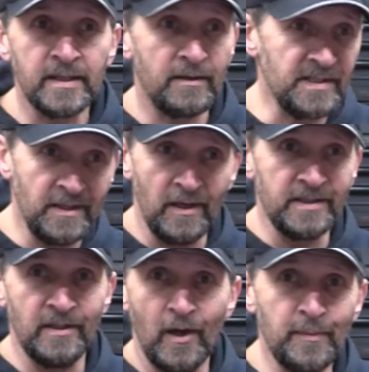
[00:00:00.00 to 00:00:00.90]
there is
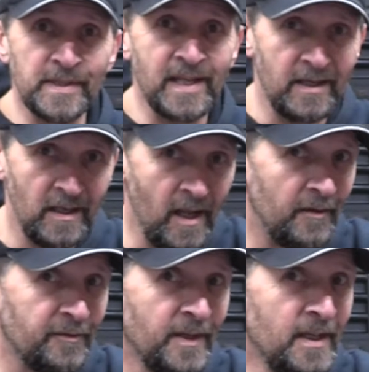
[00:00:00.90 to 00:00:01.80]
99%
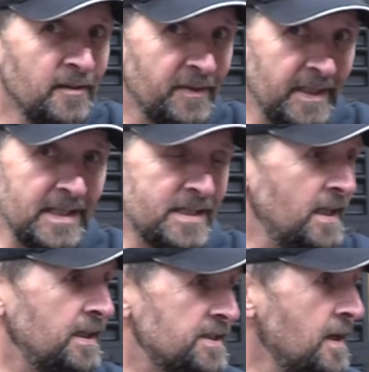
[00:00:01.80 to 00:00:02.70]
love for these
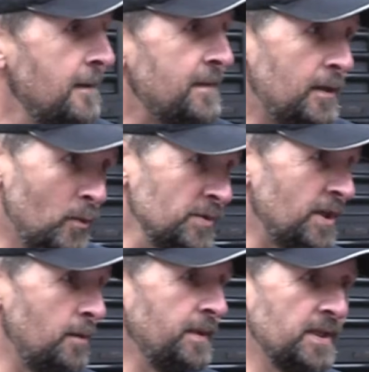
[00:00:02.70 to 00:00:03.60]
things. And
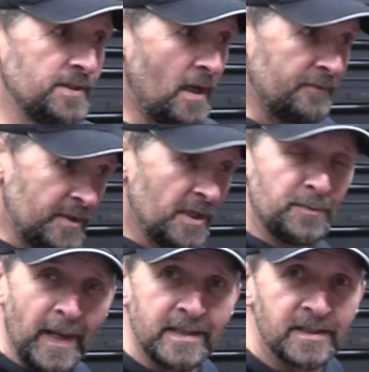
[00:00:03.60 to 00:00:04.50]
also because I've
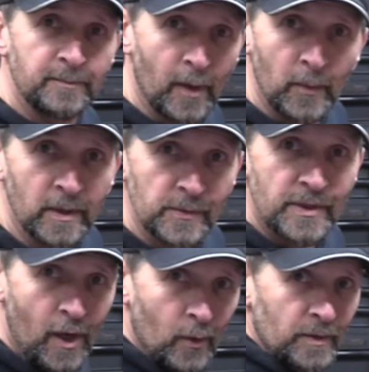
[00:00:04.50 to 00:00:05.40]
just painted my
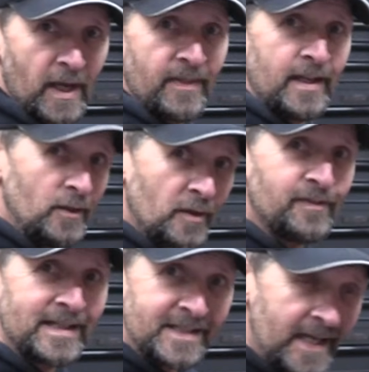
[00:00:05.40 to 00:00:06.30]
wheels gold and they look
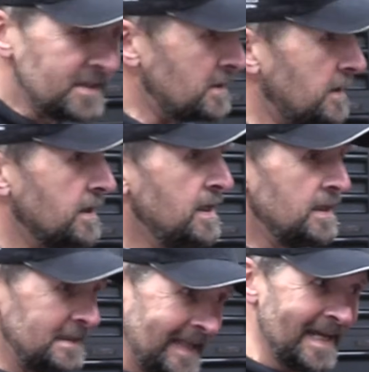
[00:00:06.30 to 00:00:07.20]
fantastic
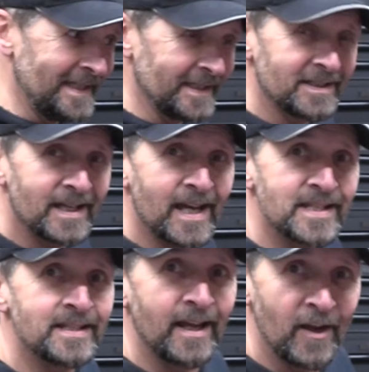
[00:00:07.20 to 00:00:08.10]
naked
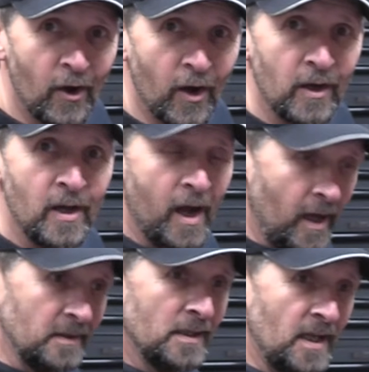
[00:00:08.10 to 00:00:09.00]
as they are,
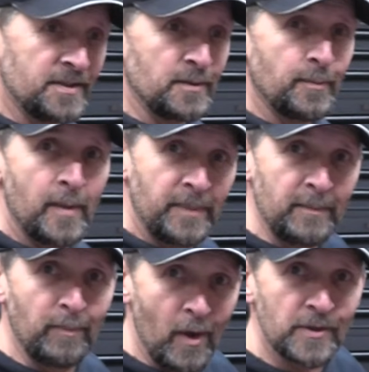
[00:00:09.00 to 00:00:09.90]
uncluttered by
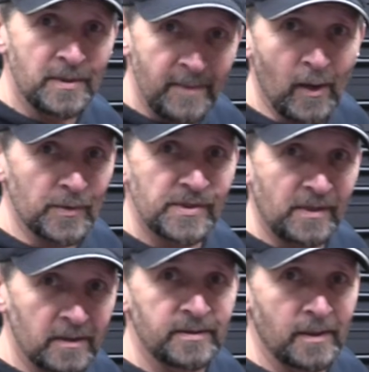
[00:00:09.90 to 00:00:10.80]
big blocks of metal
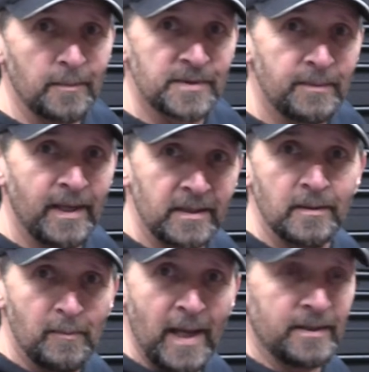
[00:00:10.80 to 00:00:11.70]
stuck to them to make
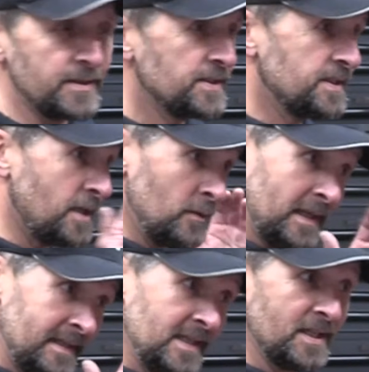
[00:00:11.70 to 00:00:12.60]
them balanced. So
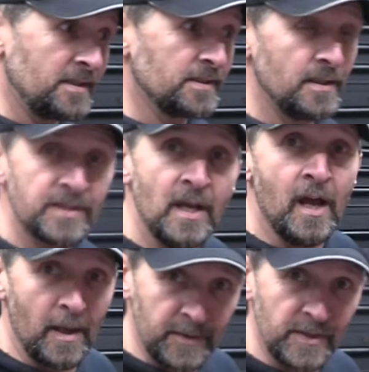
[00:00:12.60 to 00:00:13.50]
in this instance,
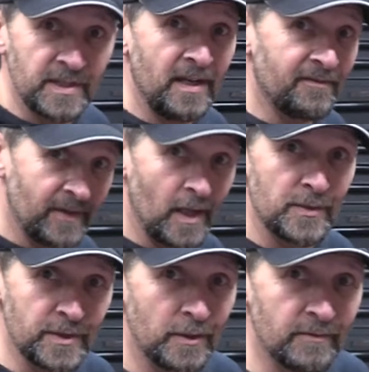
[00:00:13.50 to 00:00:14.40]
I'm using it for
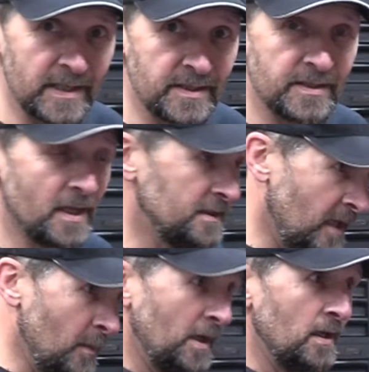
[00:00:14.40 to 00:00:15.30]
those 2 reasons. I
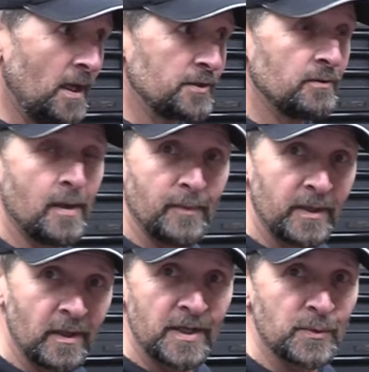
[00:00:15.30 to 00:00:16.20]
don't want to clutter up
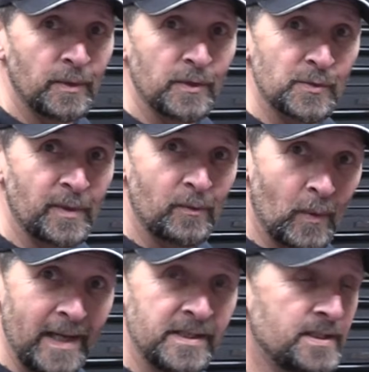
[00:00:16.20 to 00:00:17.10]
my nice wheels with
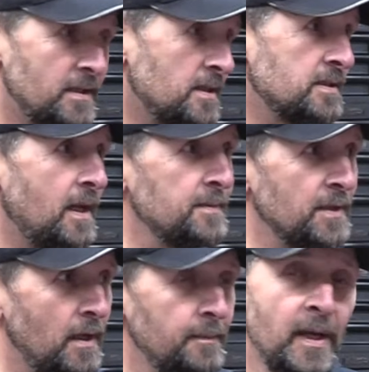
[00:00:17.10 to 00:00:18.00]
weights, and at the same
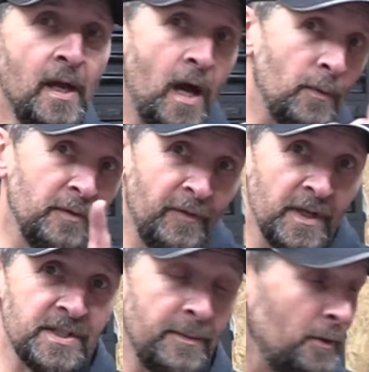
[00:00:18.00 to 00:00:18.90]
time, I want to
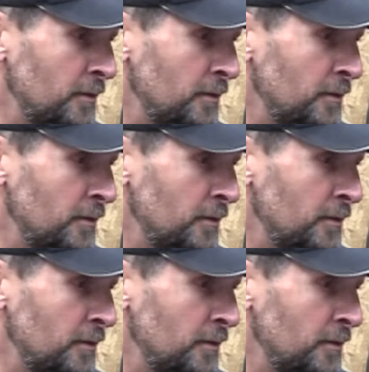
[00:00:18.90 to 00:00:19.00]
follow some of your